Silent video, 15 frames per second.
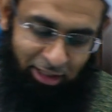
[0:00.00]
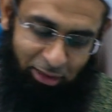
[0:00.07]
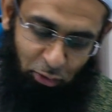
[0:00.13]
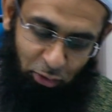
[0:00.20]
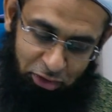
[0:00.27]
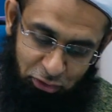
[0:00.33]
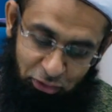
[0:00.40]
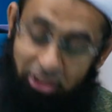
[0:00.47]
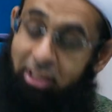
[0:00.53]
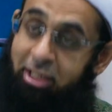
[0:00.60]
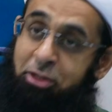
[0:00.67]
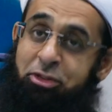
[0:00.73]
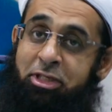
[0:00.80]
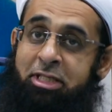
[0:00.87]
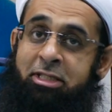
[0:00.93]
What's really
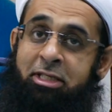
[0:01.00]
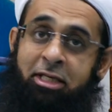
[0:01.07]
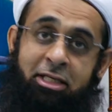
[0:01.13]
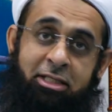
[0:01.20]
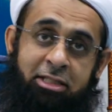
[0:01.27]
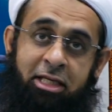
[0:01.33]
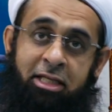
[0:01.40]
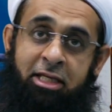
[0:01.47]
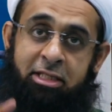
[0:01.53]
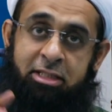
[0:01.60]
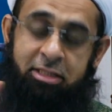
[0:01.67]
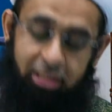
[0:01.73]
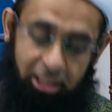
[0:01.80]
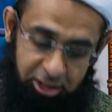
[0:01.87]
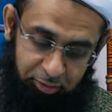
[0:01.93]
interesting, they're saying that
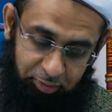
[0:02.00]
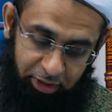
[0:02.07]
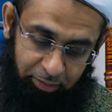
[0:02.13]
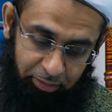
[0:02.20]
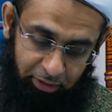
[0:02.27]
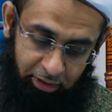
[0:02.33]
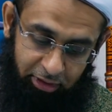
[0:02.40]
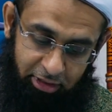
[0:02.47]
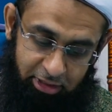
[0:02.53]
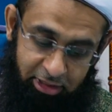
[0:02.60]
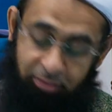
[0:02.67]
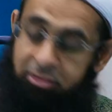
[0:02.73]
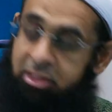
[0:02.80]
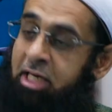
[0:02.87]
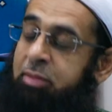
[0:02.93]
such people
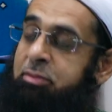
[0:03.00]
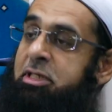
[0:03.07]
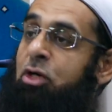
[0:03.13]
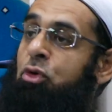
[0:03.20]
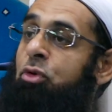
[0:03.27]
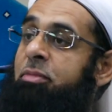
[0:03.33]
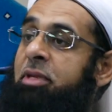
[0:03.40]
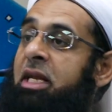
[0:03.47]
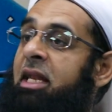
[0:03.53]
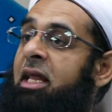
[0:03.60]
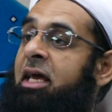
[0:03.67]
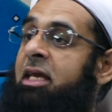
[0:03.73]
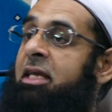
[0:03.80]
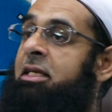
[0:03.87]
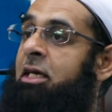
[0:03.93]
sometimes they could be
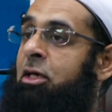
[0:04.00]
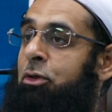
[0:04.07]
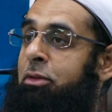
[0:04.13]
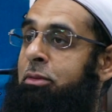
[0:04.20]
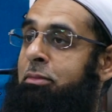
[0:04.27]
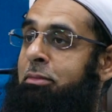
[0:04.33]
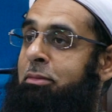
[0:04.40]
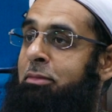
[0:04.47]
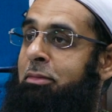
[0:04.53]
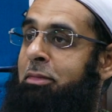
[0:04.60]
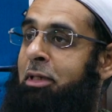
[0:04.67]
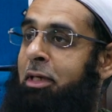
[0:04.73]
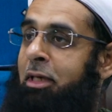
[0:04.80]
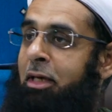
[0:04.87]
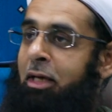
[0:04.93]
lying down
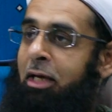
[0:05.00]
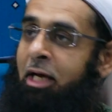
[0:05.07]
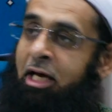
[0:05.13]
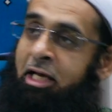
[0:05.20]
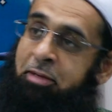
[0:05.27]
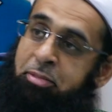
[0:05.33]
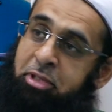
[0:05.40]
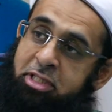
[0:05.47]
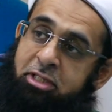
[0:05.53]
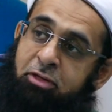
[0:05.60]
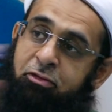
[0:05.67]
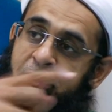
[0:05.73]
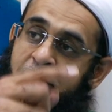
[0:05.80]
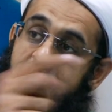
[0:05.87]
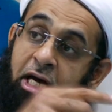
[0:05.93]
and a person
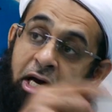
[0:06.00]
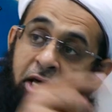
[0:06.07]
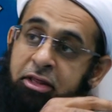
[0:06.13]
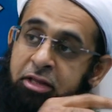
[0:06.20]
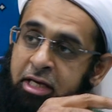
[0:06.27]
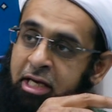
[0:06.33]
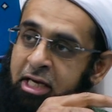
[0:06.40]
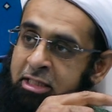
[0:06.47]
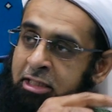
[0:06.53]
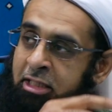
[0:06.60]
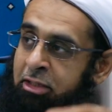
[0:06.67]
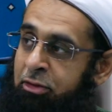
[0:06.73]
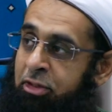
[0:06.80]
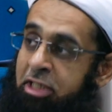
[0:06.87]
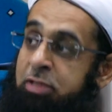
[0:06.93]
from the other
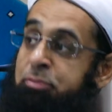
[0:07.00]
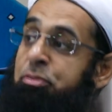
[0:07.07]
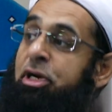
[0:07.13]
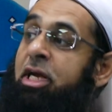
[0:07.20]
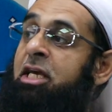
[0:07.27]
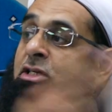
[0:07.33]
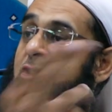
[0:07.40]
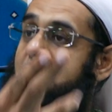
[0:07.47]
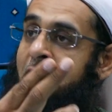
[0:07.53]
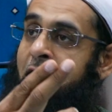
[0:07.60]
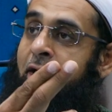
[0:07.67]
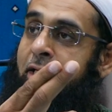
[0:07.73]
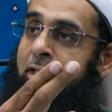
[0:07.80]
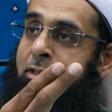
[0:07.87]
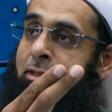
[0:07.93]
category is praying
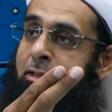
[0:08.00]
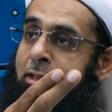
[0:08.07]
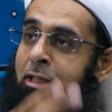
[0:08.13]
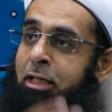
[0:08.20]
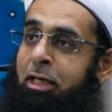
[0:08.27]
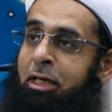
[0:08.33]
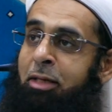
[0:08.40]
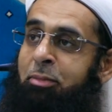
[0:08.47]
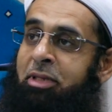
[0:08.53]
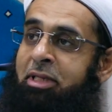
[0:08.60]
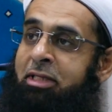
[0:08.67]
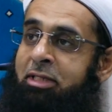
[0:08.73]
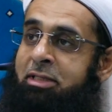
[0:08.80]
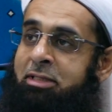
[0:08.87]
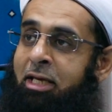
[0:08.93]
salat
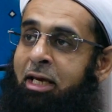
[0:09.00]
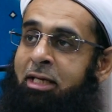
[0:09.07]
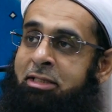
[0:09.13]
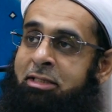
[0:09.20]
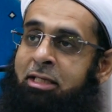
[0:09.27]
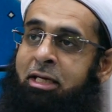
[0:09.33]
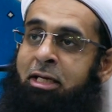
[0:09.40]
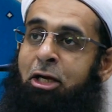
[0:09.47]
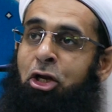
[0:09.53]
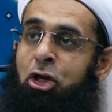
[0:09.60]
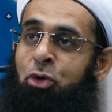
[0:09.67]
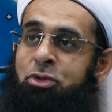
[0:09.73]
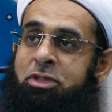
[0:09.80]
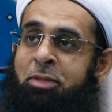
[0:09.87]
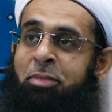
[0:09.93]
but this guy is getting
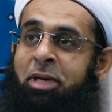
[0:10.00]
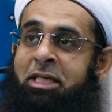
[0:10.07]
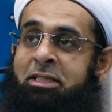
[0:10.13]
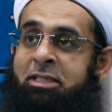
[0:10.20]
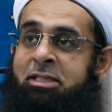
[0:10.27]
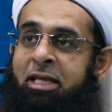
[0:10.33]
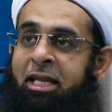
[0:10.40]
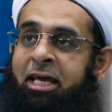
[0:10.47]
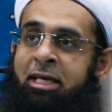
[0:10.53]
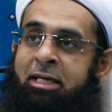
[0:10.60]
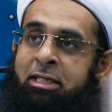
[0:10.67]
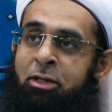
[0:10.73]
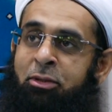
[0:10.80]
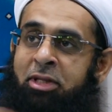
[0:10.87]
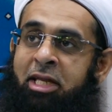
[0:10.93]
closer by just lying
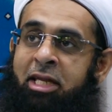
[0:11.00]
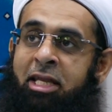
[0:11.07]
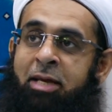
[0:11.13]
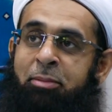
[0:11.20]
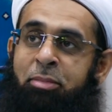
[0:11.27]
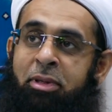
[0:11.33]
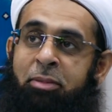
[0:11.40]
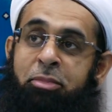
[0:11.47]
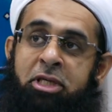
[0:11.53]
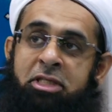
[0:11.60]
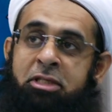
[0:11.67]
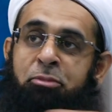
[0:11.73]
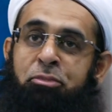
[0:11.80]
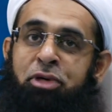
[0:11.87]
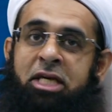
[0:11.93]
down that, that
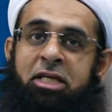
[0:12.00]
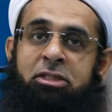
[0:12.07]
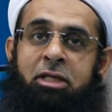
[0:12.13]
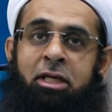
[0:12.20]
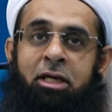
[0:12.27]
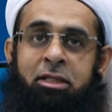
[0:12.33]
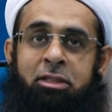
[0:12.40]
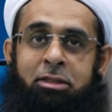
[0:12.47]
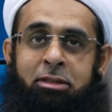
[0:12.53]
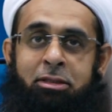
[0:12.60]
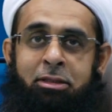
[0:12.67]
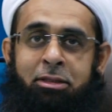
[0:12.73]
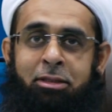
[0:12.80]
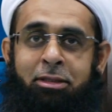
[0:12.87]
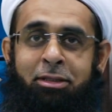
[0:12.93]
person praying salat.
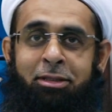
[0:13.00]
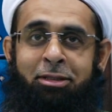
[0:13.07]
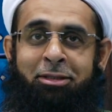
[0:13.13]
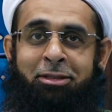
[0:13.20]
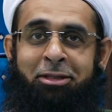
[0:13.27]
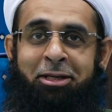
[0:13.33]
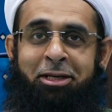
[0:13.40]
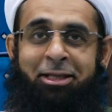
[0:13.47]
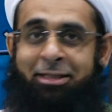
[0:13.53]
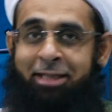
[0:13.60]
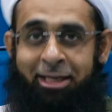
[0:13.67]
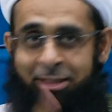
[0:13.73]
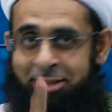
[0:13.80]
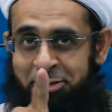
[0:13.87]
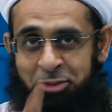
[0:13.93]

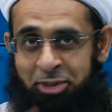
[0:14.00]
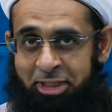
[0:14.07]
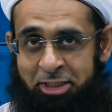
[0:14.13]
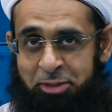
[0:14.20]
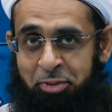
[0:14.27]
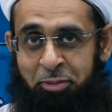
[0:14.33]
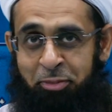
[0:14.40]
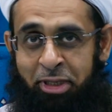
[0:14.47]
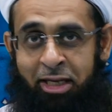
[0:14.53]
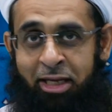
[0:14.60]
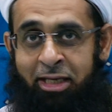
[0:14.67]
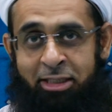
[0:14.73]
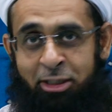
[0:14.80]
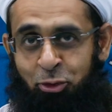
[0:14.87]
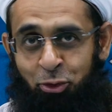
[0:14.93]
That doesn't mean these people
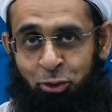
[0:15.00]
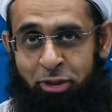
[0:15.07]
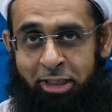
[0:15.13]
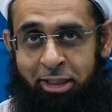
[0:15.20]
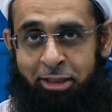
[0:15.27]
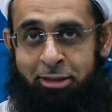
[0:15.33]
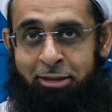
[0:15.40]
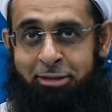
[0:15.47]
lie down all day.